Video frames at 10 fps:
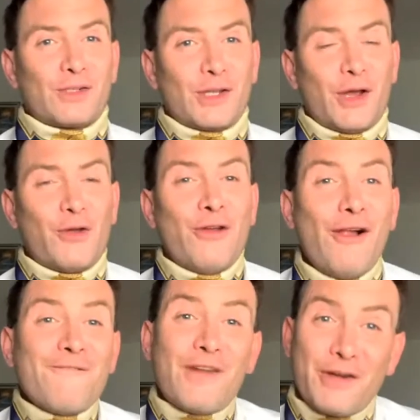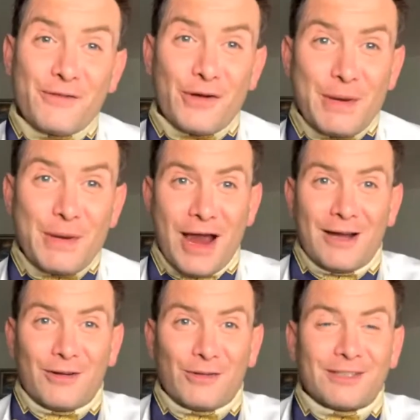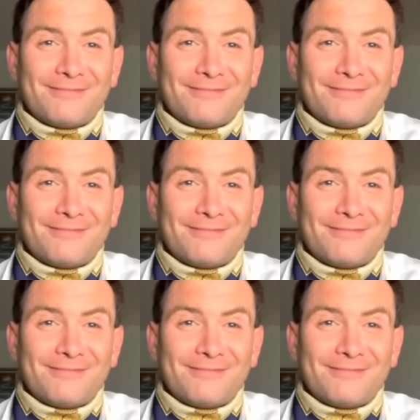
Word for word: So very, very proud.